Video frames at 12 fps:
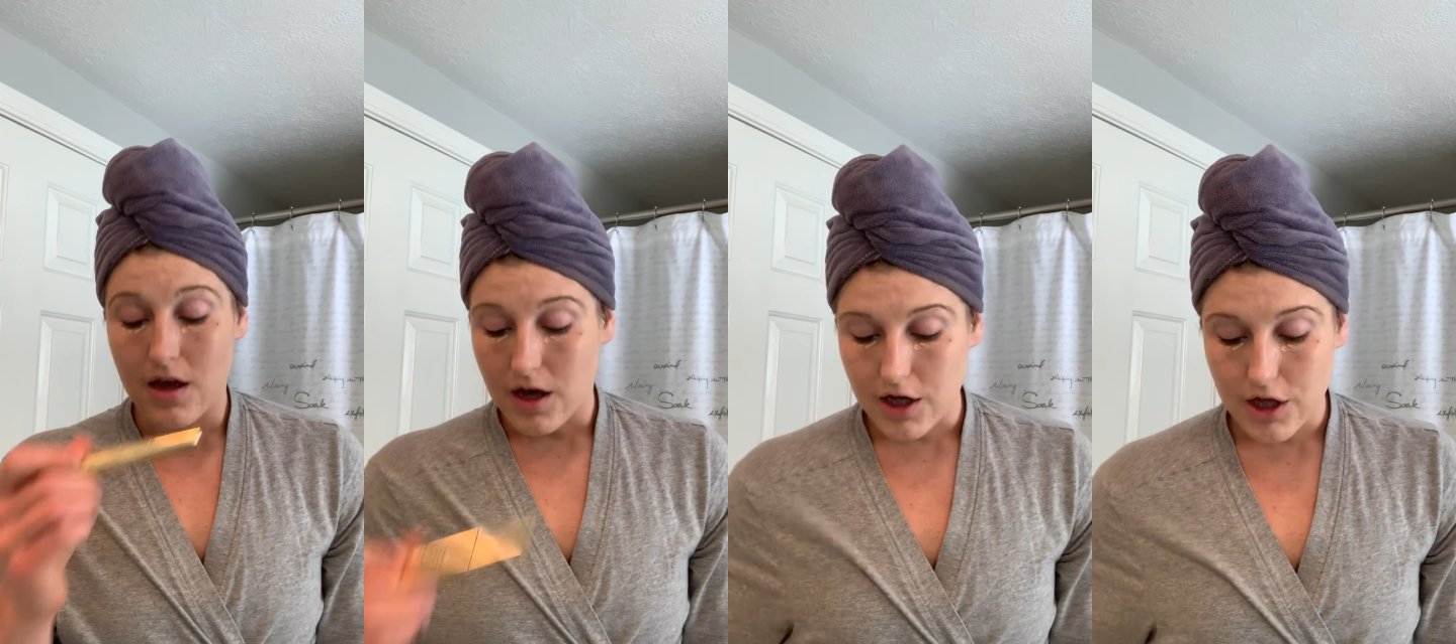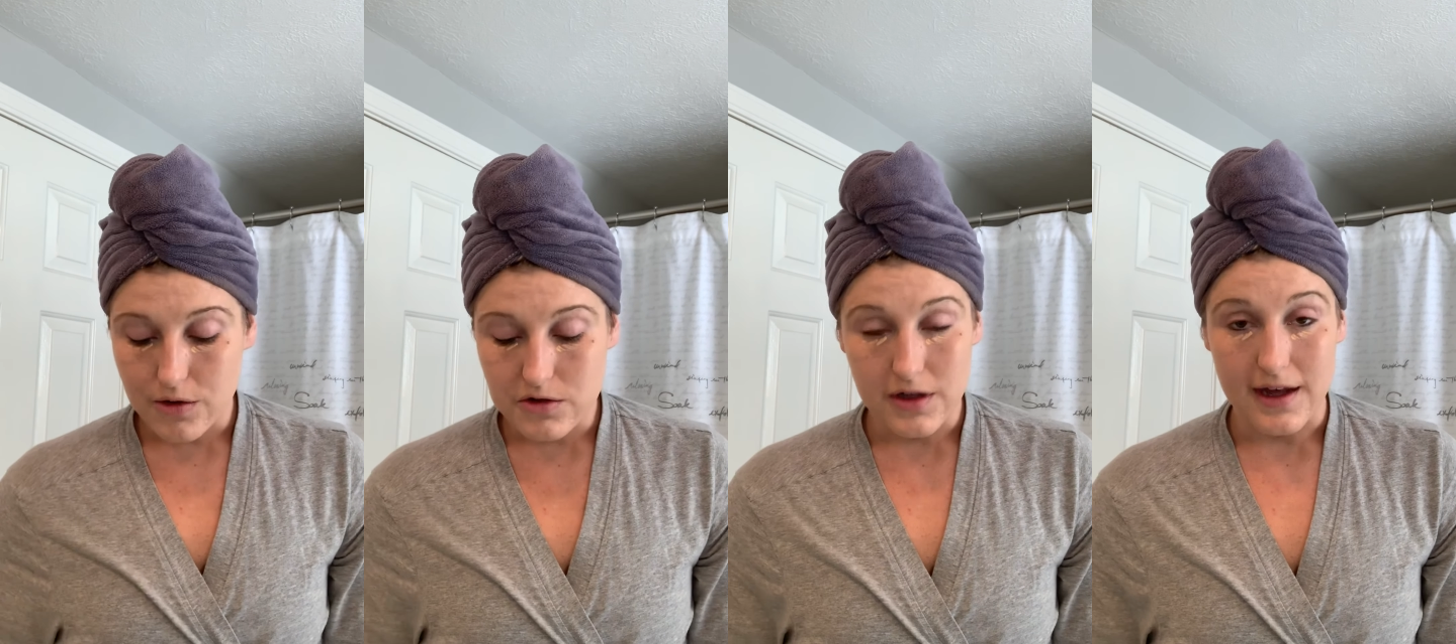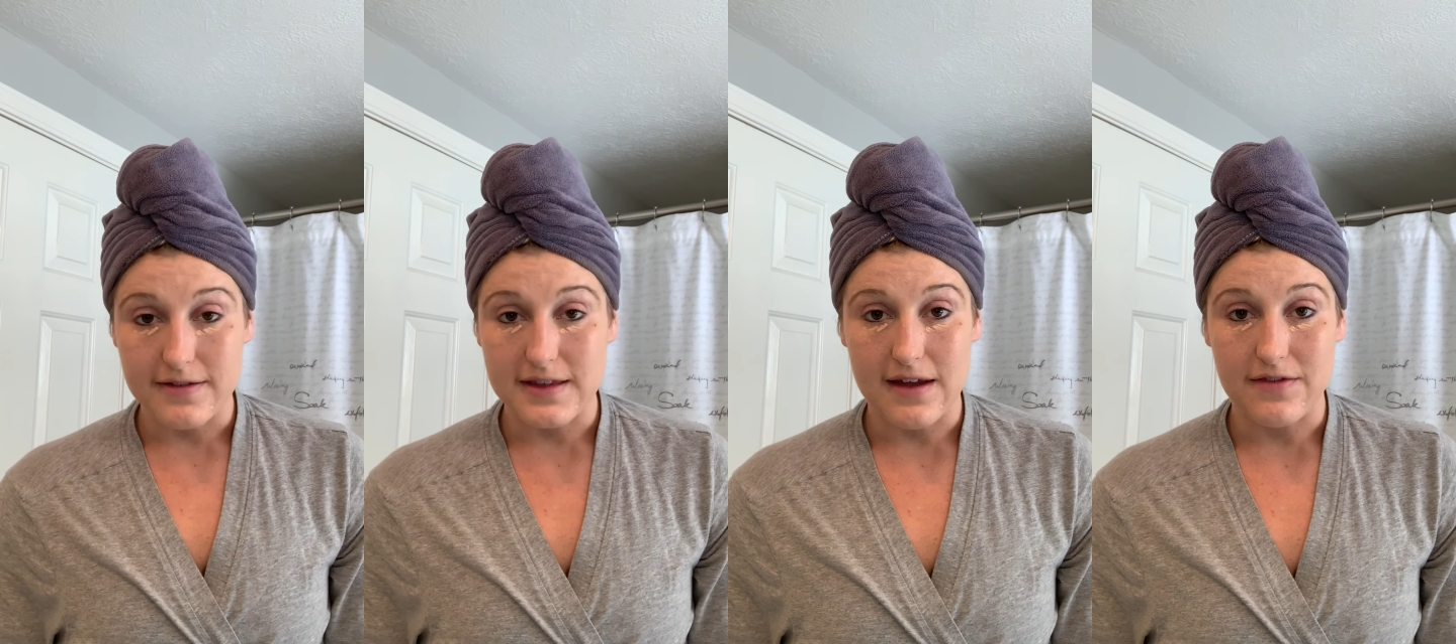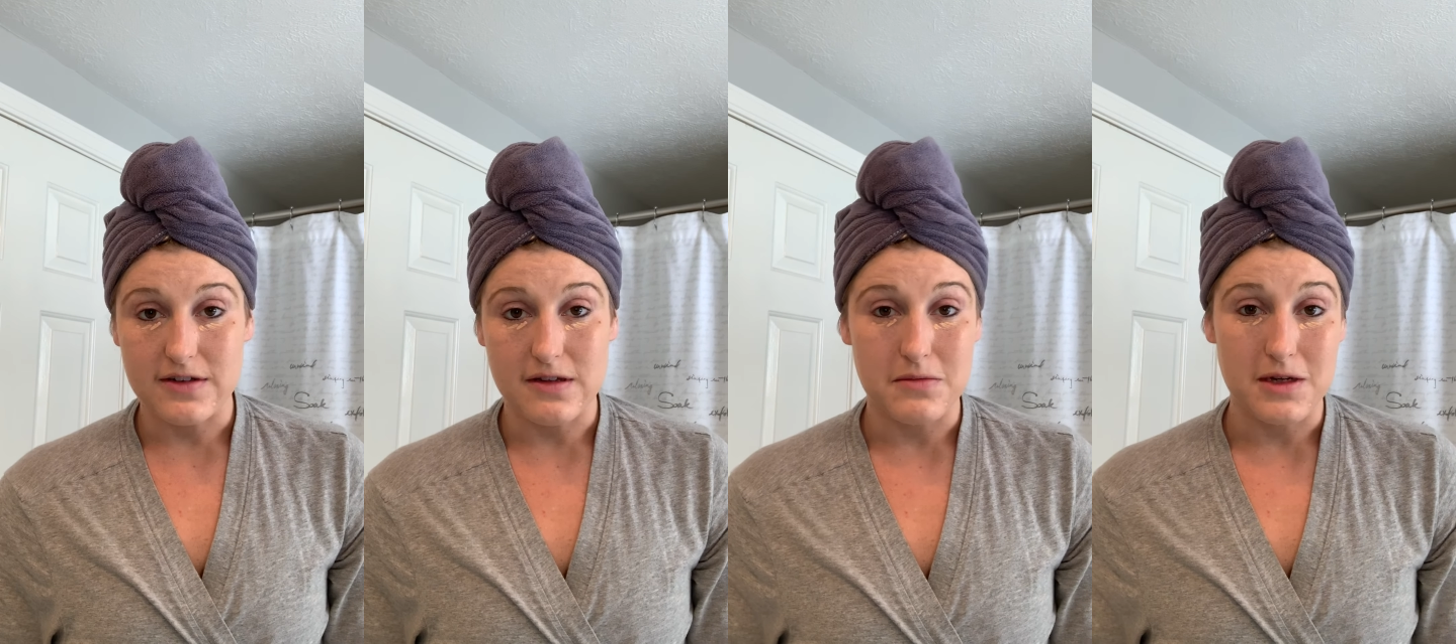a huge
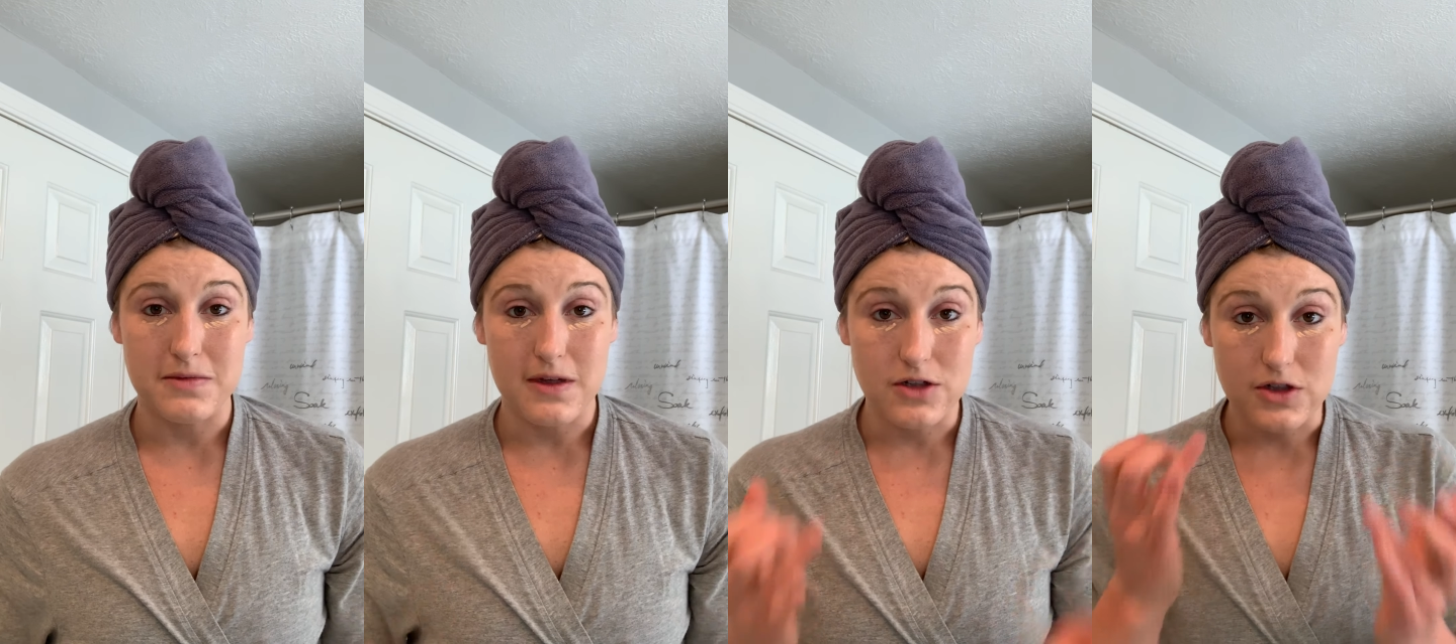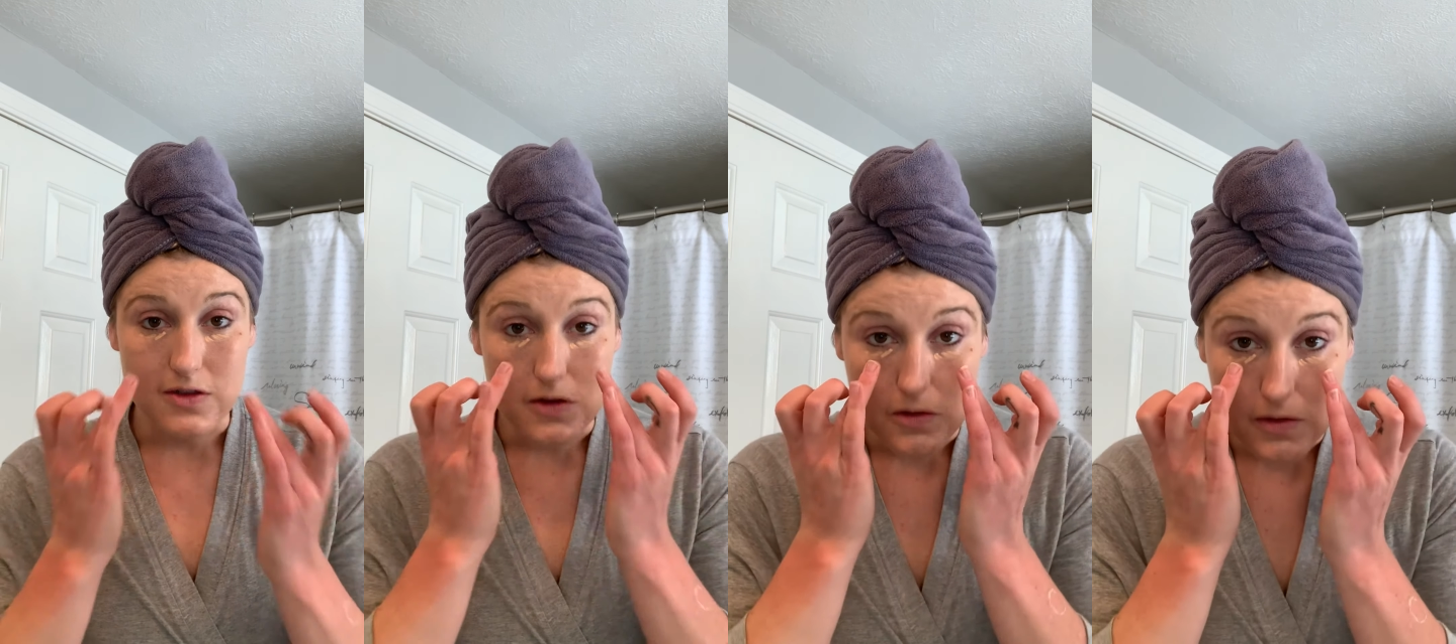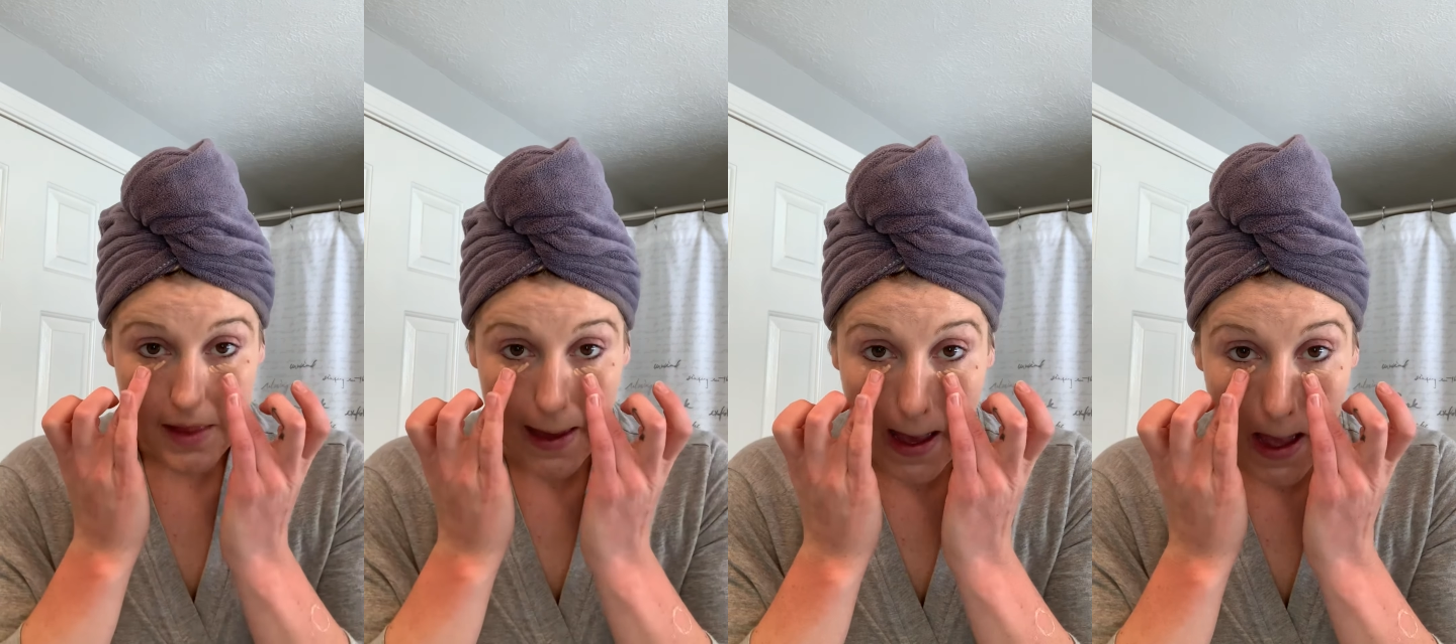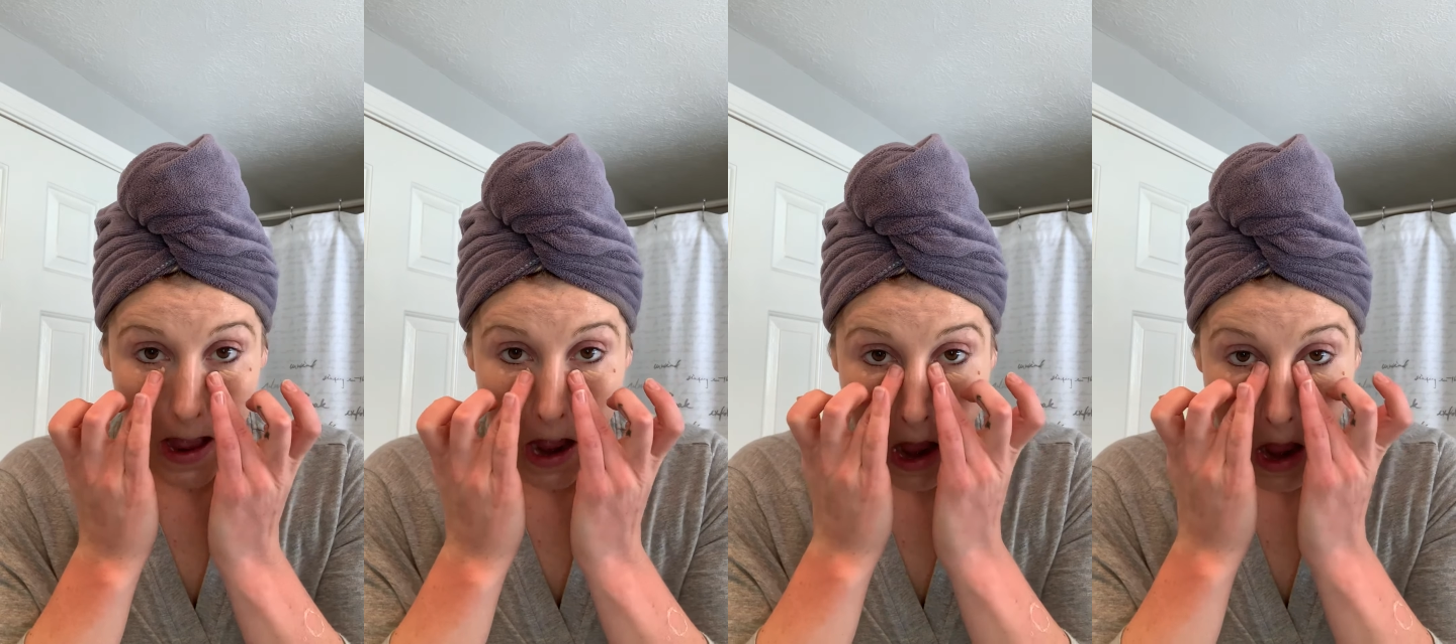lifesaver. Sometimes I just use that.